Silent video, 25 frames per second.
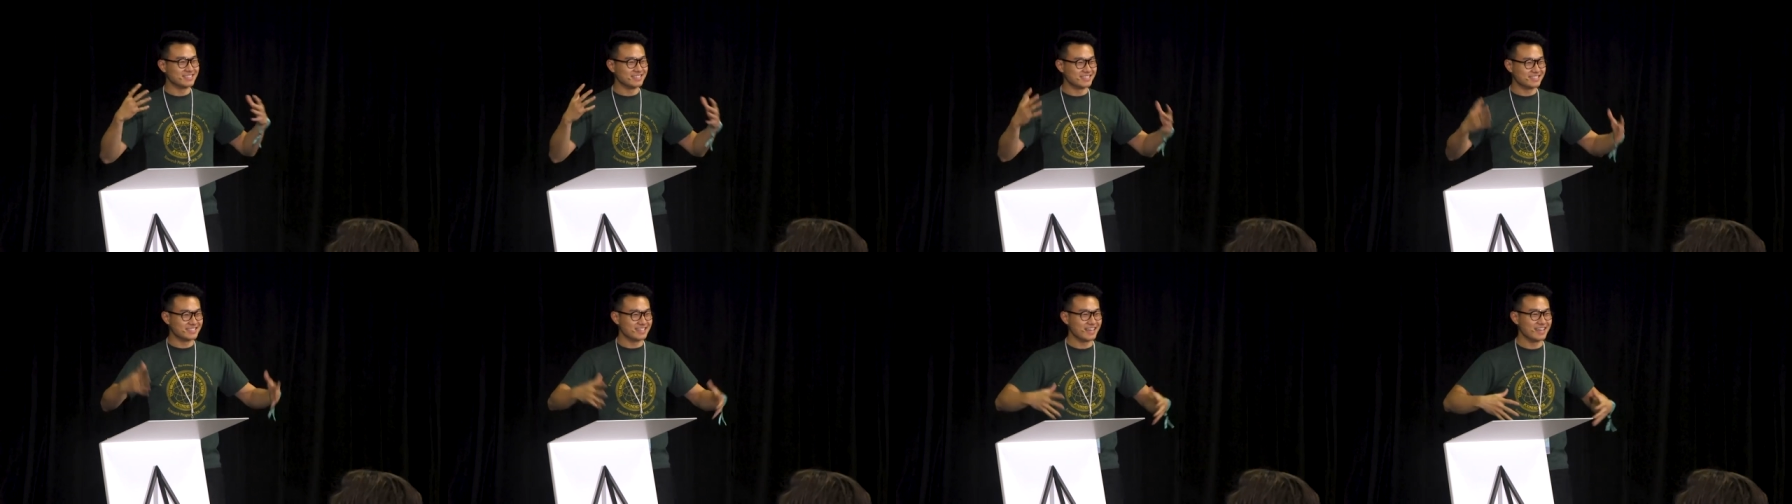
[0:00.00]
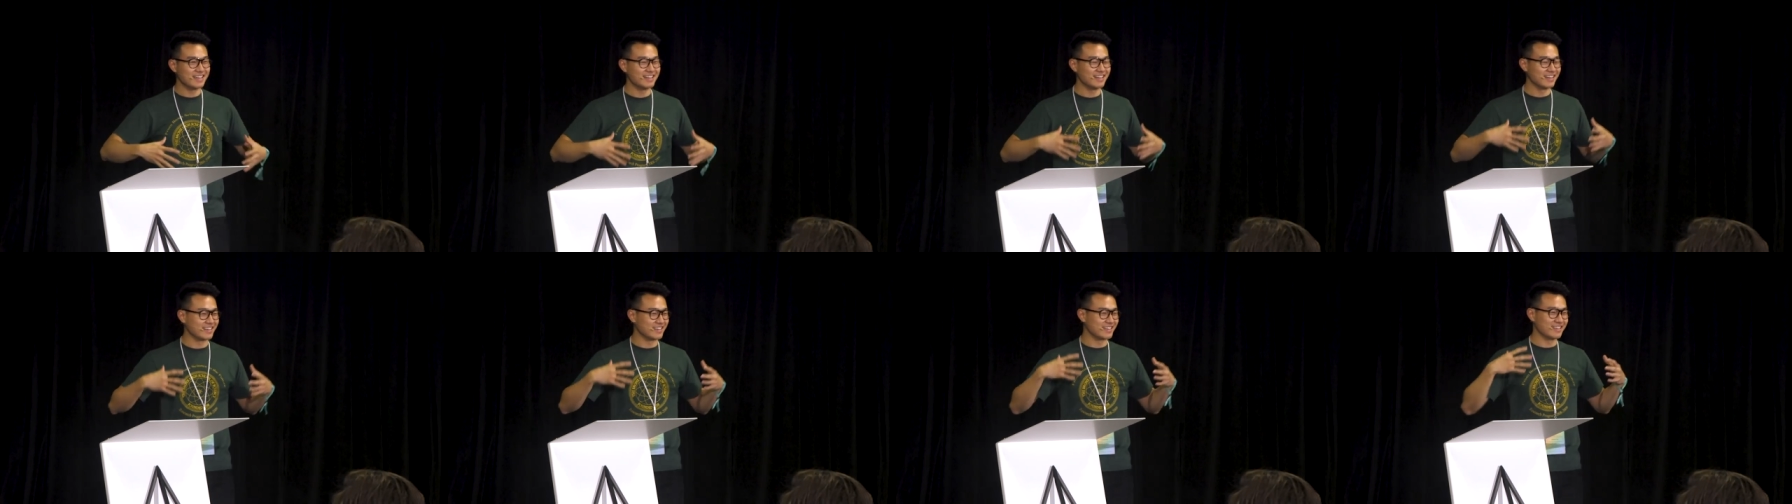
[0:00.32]
to
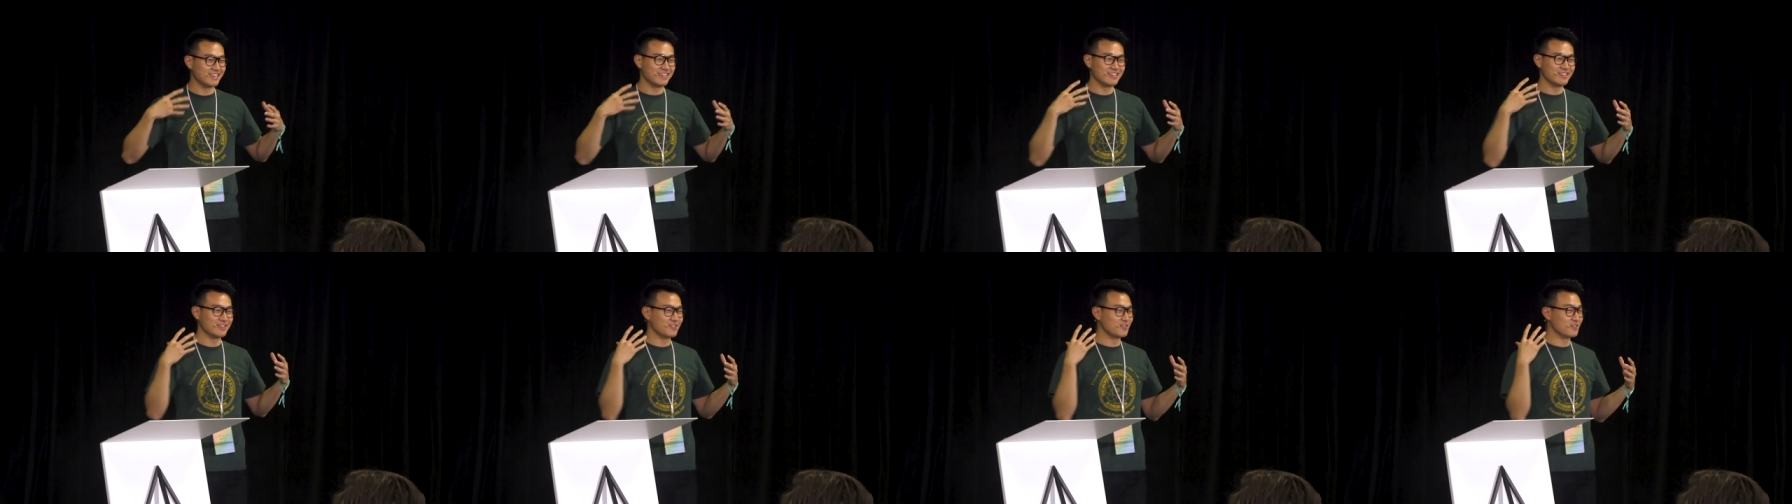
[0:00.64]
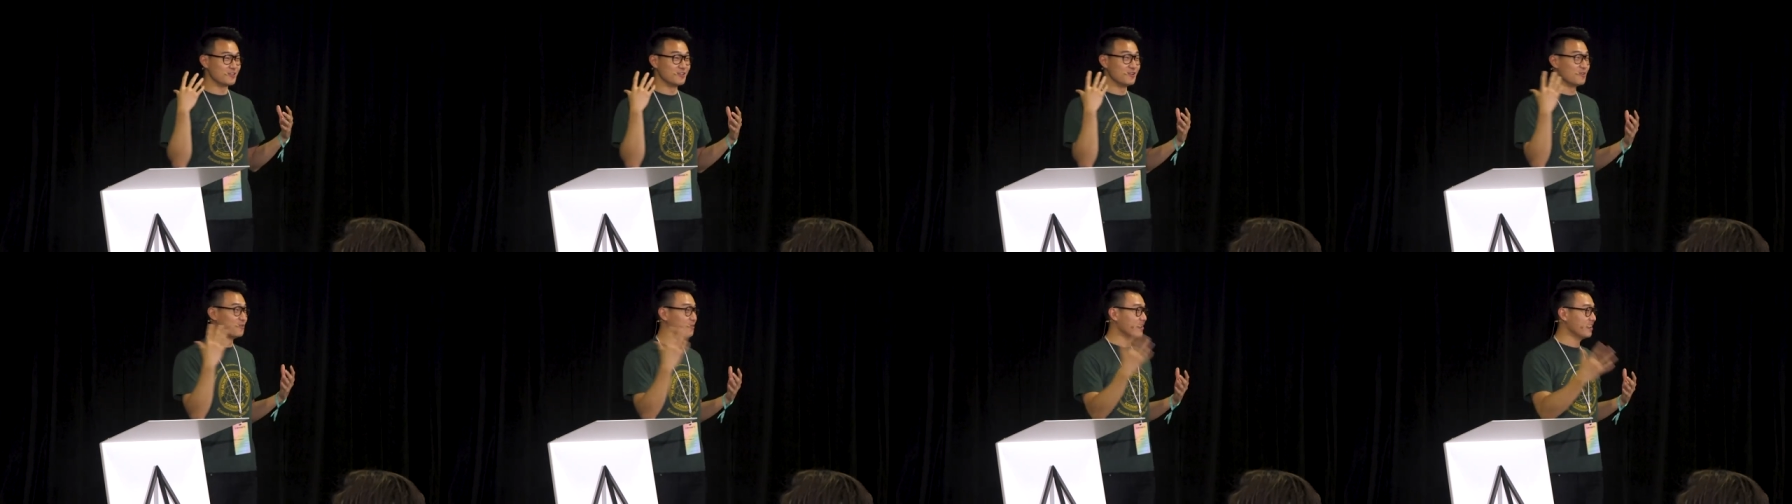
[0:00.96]
say, like,
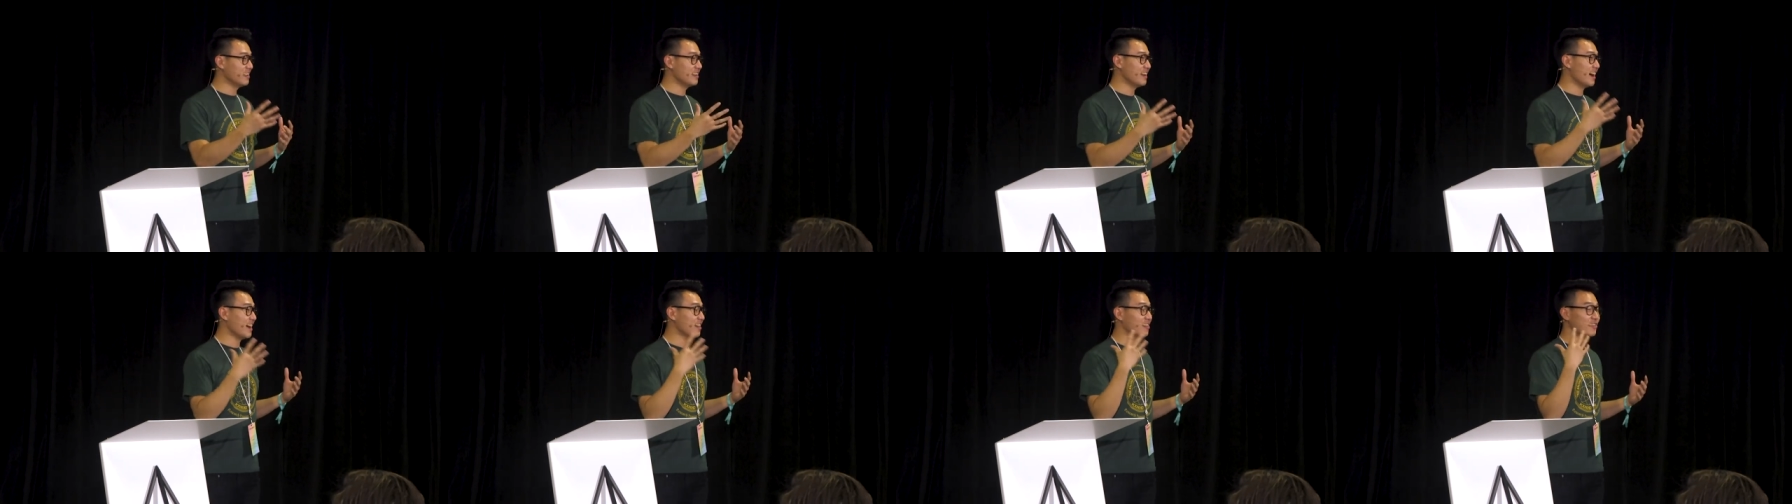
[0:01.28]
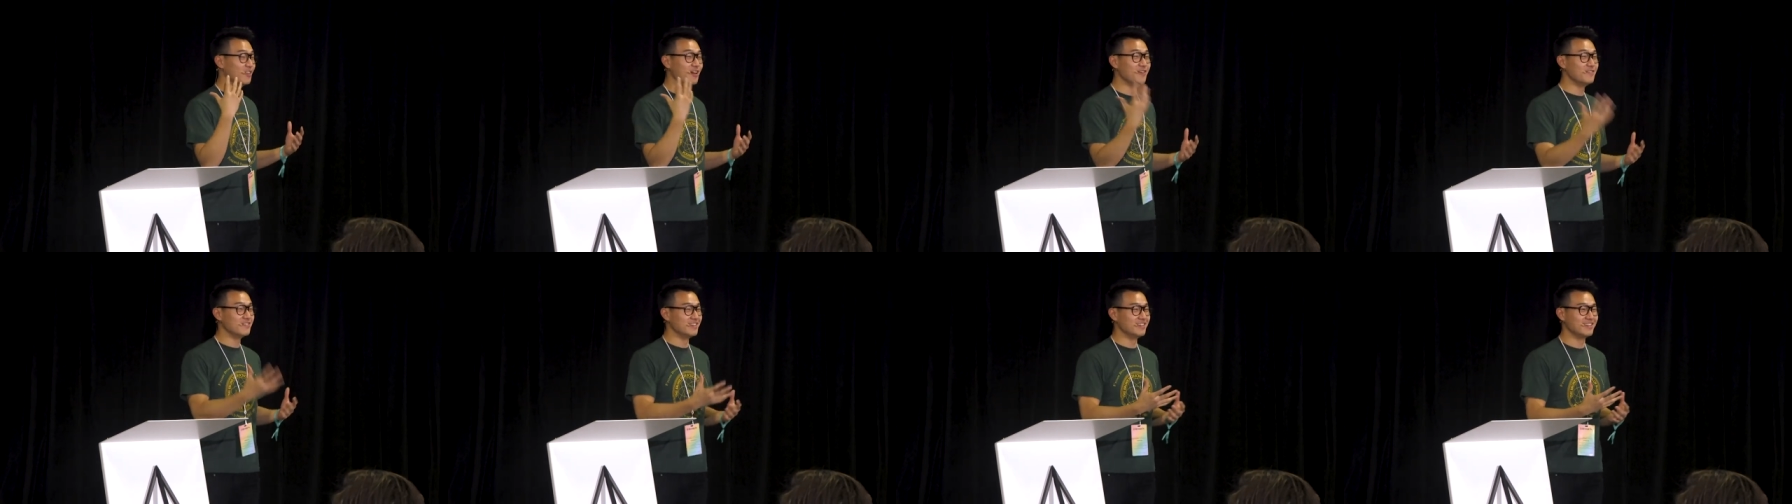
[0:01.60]
you know what? I
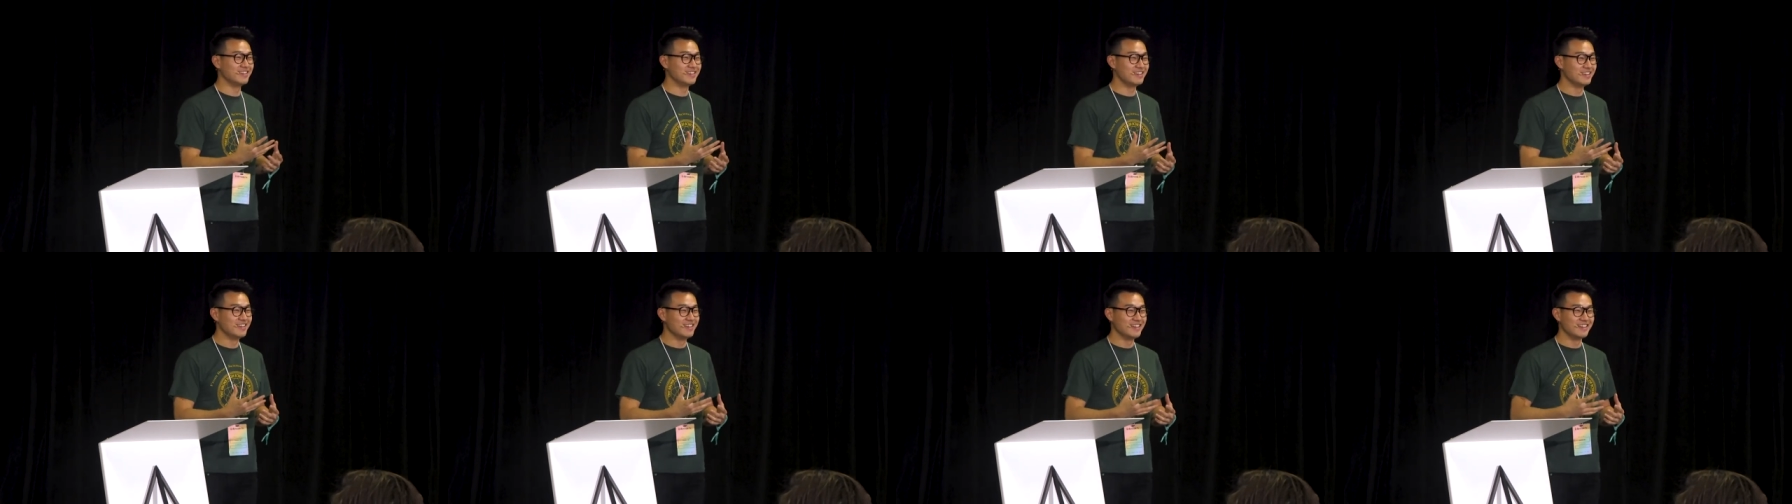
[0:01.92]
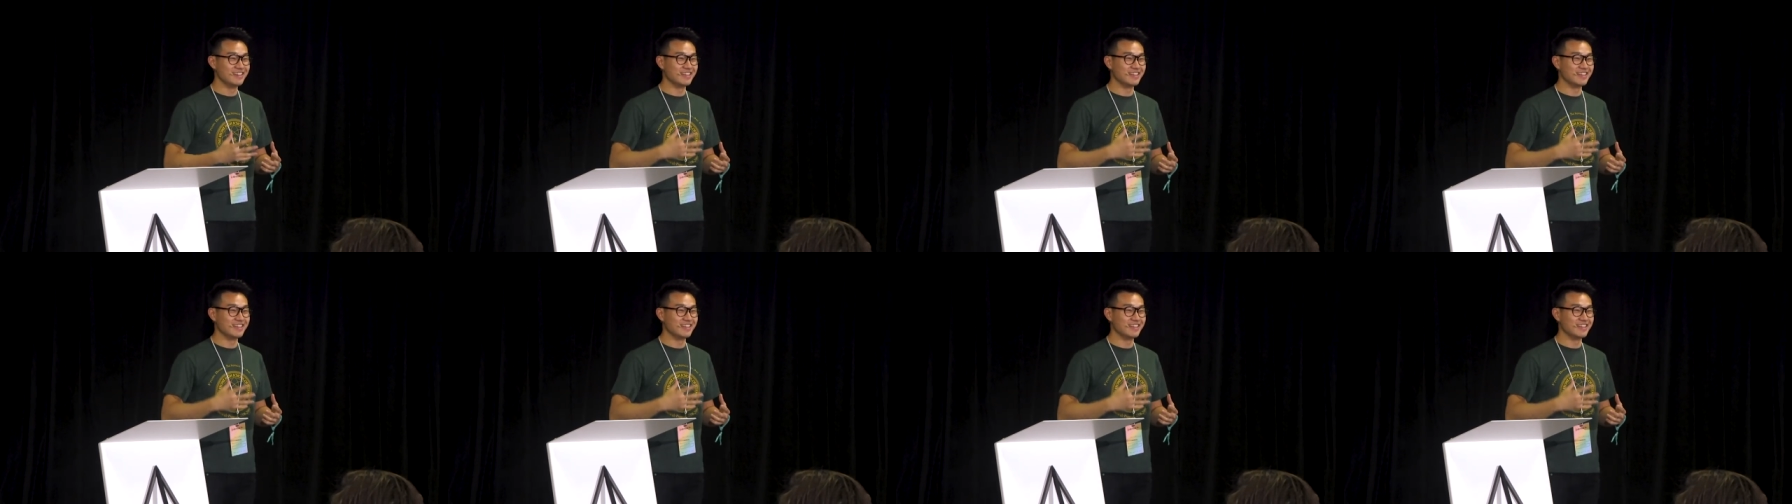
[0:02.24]
love it.